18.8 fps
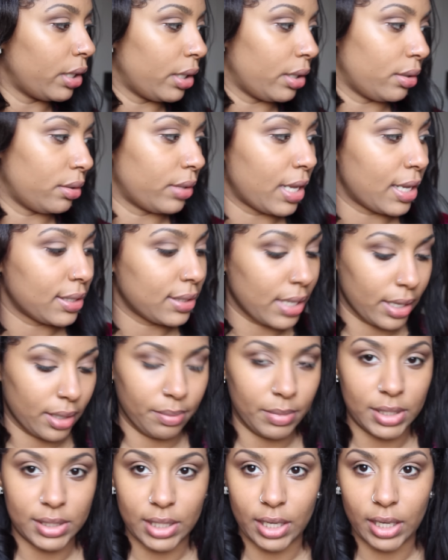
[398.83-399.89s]
and that's like
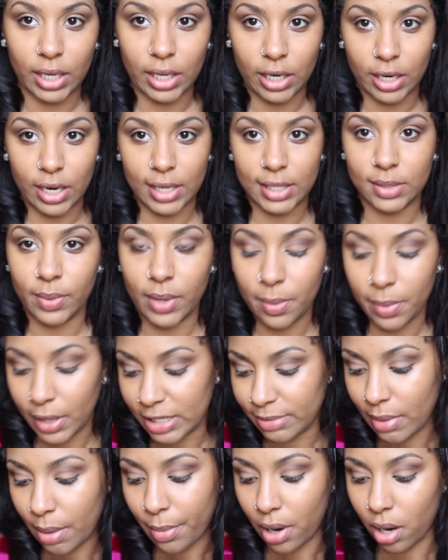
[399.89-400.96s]
me saying it in a nice way
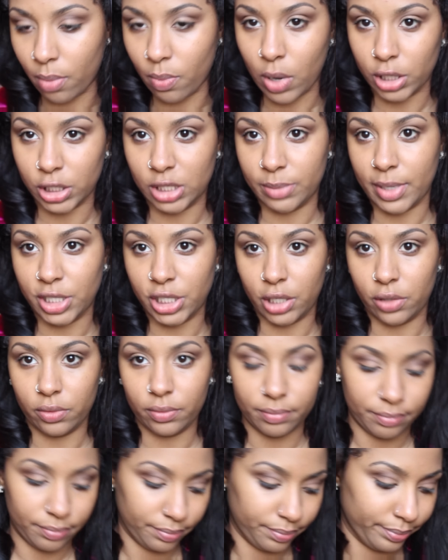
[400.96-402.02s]
because my mom watches my channel
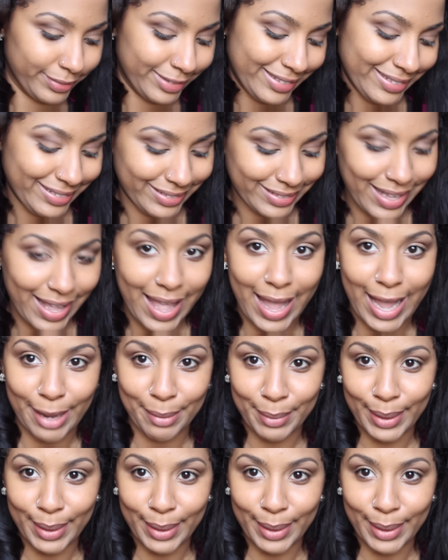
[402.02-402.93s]
Hey